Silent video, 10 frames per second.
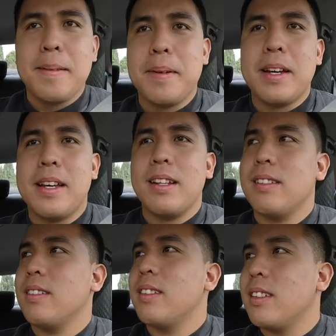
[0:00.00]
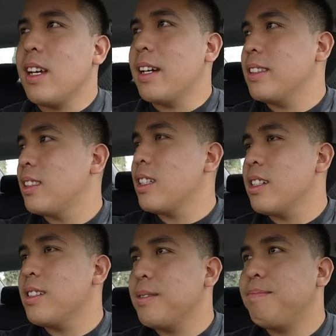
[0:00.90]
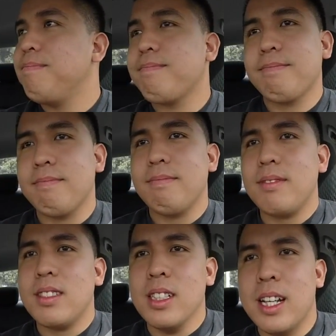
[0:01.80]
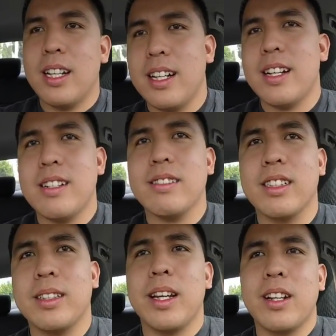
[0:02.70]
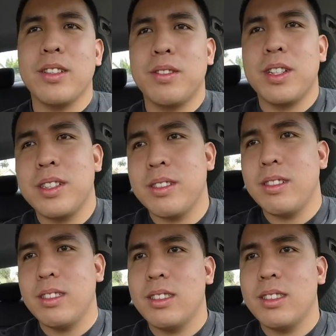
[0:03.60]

But yeah, so headed out, gonna get on the road.